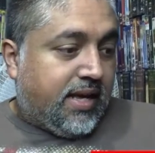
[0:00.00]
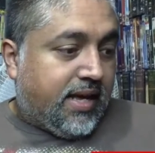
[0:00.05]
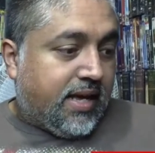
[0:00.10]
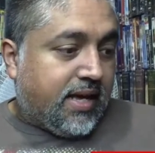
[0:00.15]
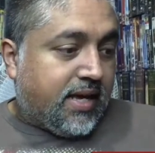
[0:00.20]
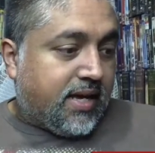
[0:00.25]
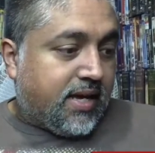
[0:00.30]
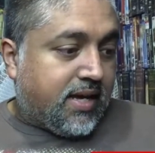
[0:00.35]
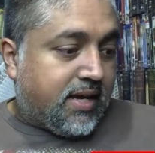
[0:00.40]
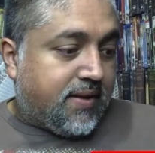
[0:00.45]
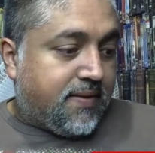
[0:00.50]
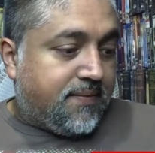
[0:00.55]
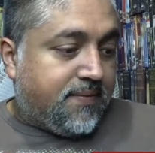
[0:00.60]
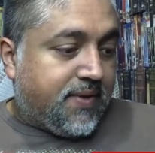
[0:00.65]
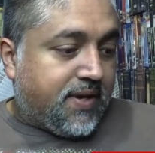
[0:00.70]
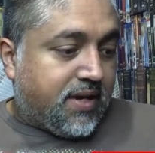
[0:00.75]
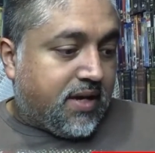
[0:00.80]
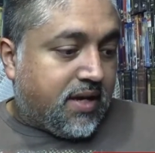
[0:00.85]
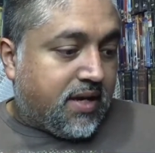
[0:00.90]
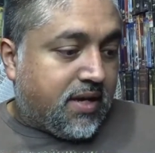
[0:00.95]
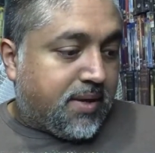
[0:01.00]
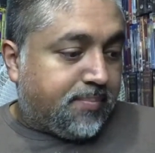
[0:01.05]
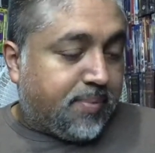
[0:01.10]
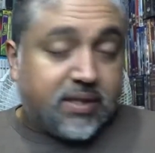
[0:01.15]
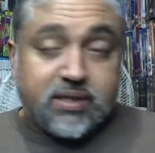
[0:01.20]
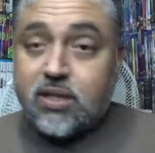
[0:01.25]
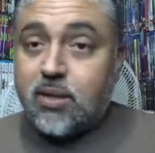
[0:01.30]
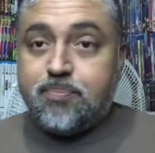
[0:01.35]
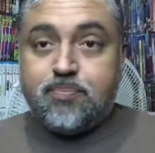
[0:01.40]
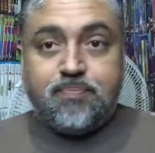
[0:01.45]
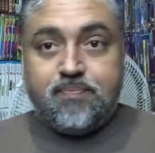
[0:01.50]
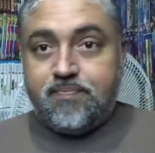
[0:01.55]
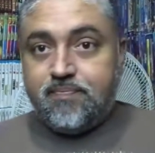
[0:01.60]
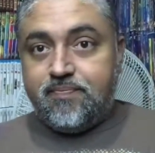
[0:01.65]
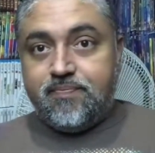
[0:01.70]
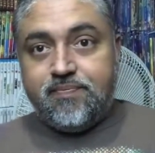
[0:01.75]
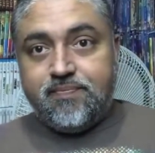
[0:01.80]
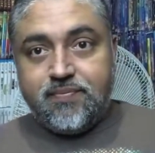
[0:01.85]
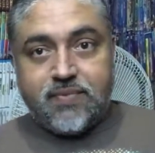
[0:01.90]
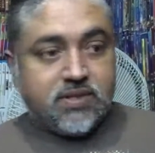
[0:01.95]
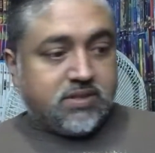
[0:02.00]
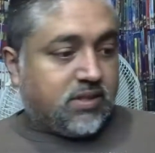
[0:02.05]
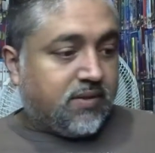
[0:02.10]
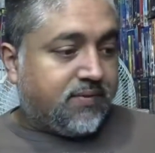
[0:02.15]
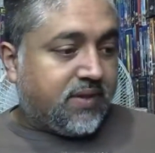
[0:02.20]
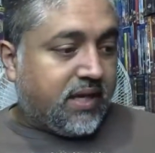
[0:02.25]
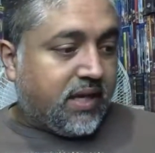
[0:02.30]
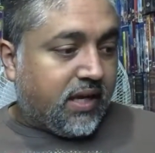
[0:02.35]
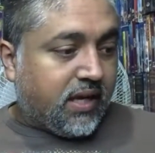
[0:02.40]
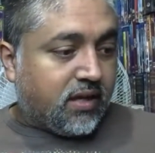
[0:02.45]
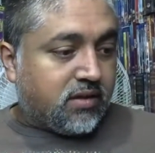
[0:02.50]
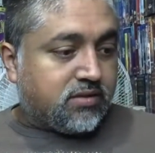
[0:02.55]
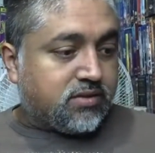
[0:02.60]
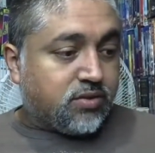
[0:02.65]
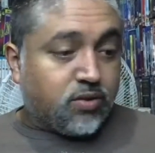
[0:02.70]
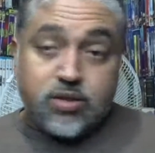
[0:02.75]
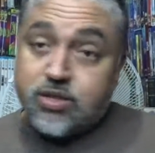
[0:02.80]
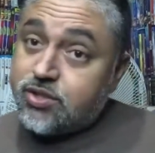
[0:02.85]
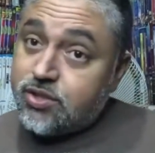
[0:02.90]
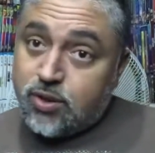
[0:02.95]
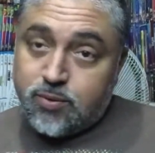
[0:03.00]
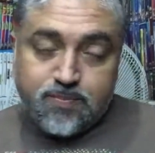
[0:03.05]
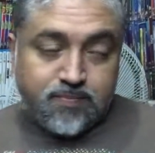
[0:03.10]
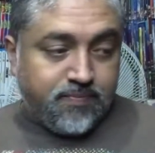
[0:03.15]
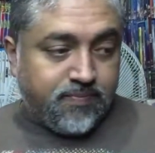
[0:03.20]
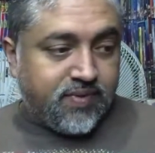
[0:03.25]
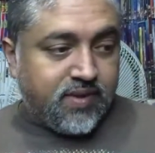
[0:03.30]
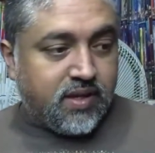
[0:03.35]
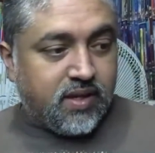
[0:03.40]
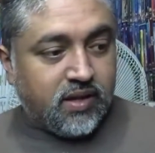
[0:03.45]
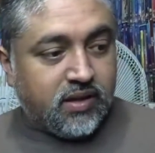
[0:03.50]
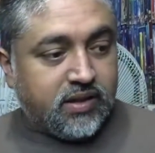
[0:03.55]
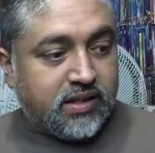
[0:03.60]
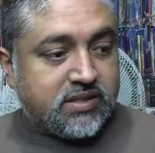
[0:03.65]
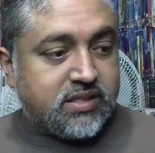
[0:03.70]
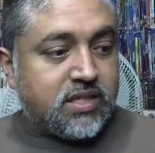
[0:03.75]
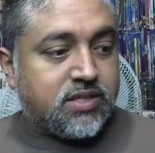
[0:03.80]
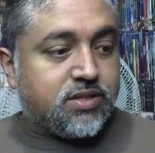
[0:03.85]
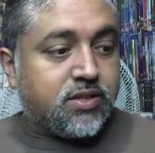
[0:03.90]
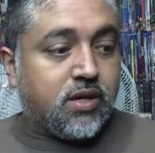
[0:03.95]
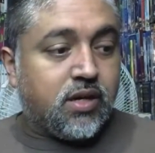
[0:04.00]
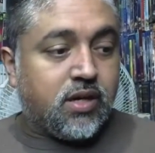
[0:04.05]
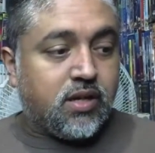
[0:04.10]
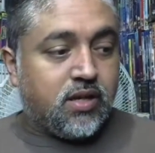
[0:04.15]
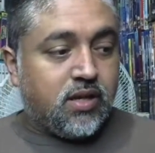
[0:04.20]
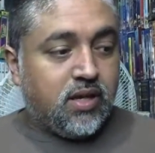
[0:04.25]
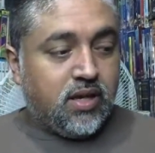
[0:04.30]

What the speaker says: and picked up the stuff that I had in storage. So let's get started.